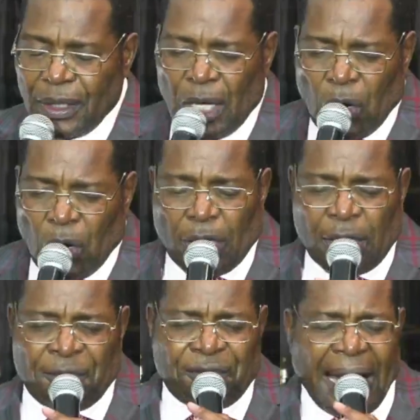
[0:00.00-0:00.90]
When
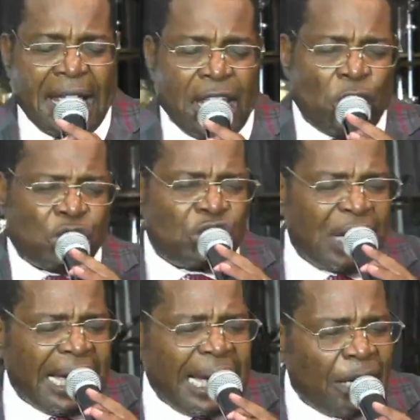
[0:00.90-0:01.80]
you find
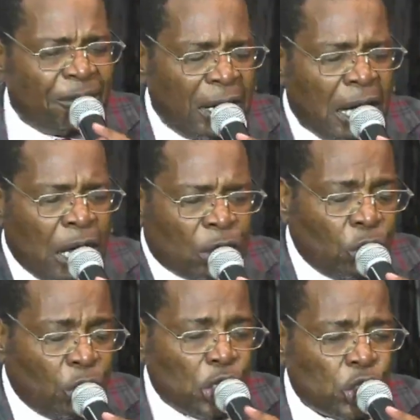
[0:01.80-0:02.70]
yourself
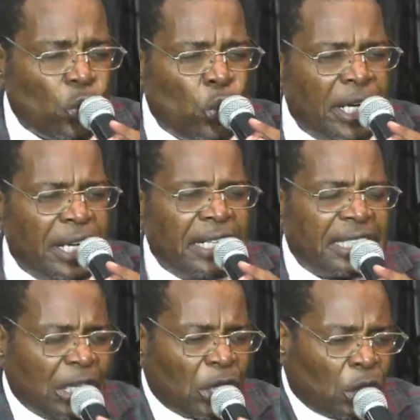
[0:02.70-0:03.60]
through His Word
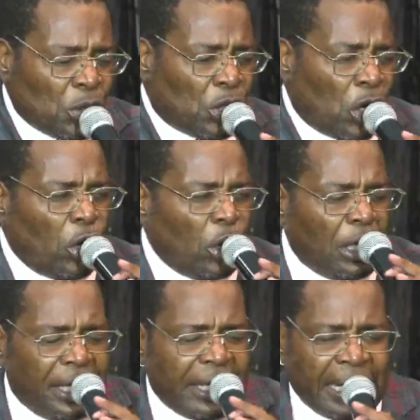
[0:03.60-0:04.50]
and through His
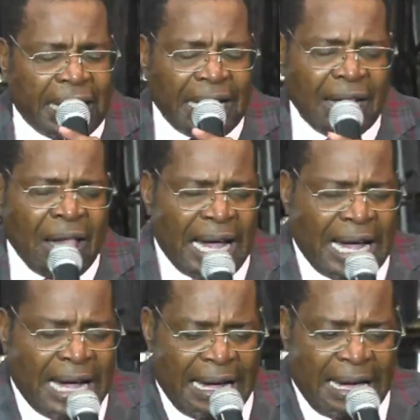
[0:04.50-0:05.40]
calling,
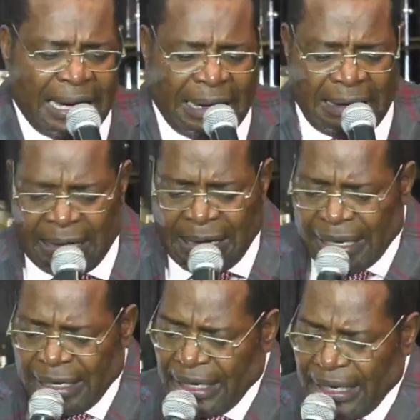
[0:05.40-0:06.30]
uh,
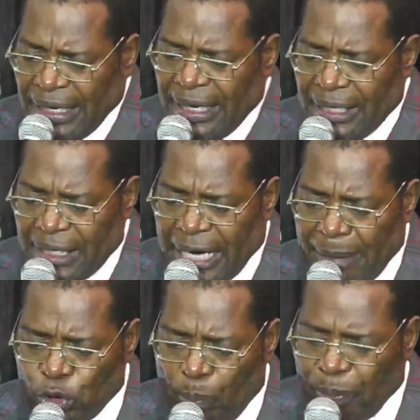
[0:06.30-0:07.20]
and
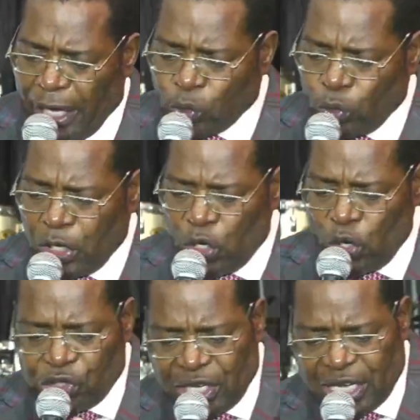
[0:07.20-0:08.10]
coming to a place where your
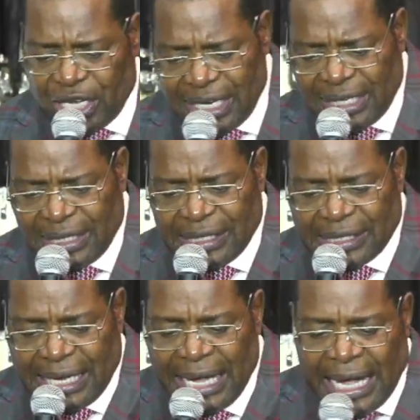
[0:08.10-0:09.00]
skills
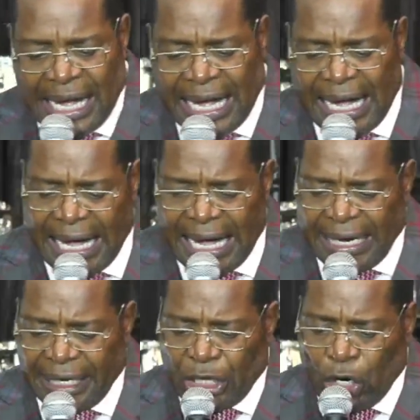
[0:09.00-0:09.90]
uh,
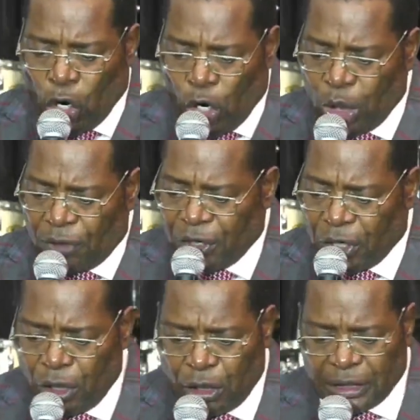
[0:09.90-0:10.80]
and the call of
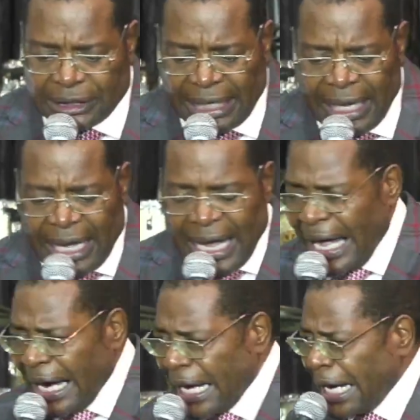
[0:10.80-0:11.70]
God
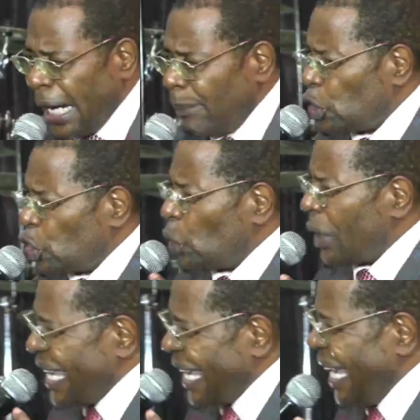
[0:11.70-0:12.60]
uh, come
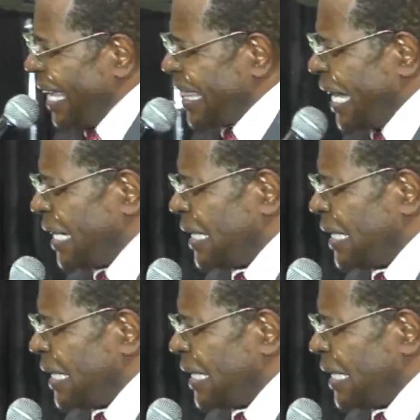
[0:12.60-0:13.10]
together,